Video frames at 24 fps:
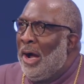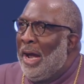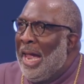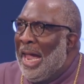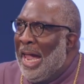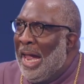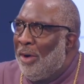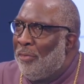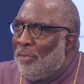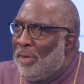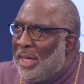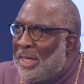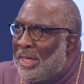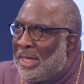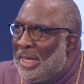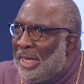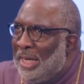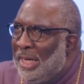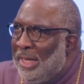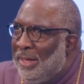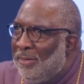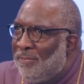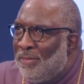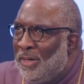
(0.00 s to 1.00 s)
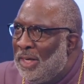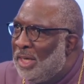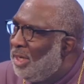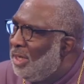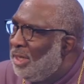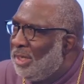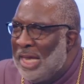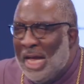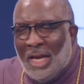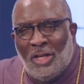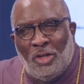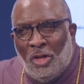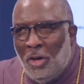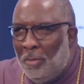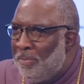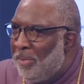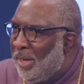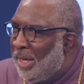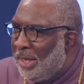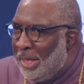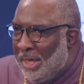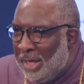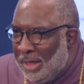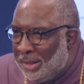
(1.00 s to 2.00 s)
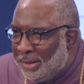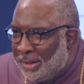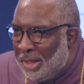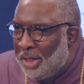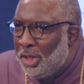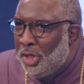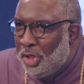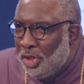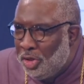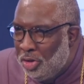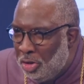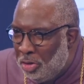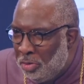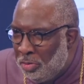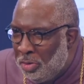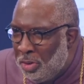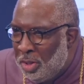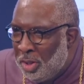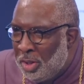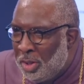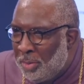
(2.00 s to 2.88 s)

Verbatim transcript: Harry Cleveland, that don't mean anything to you,